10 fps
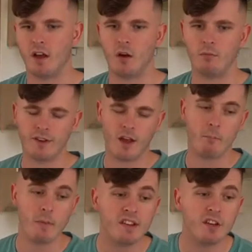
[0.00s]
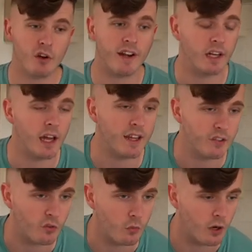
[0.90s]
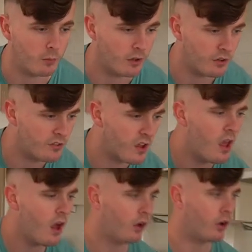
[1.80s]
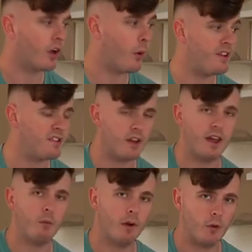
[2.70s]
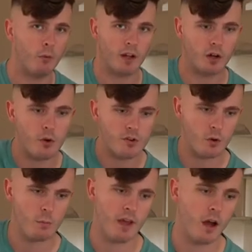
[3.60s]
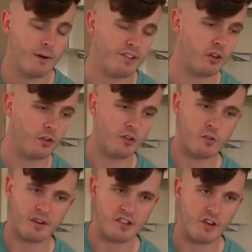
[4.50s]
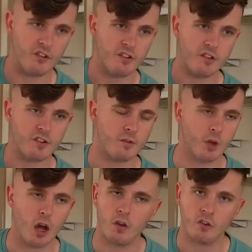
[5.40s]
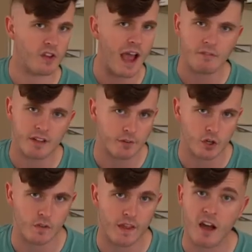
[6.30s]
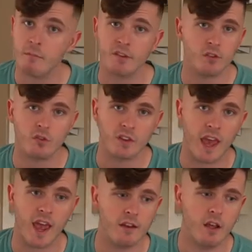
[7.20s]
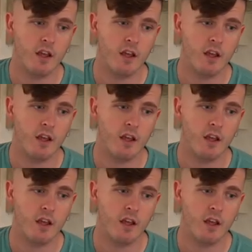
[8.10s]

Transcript: I'm missing training legs as well, because I'm gonna go in today, and when I go and do a bit, I'm actually gonna do some extensions and some curls, because I haven't even done that, I've been too scared.